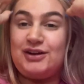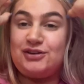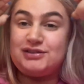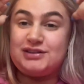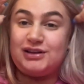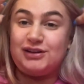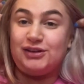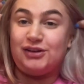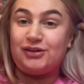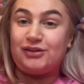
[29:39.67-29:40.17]

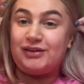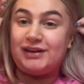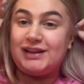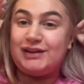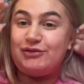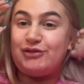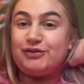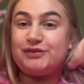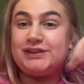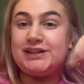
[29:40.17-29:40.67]
also look really
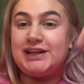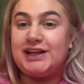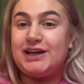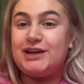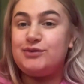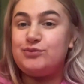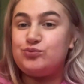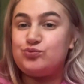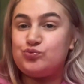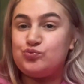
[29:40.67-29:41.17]
rough
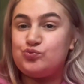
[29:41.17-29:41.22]
today.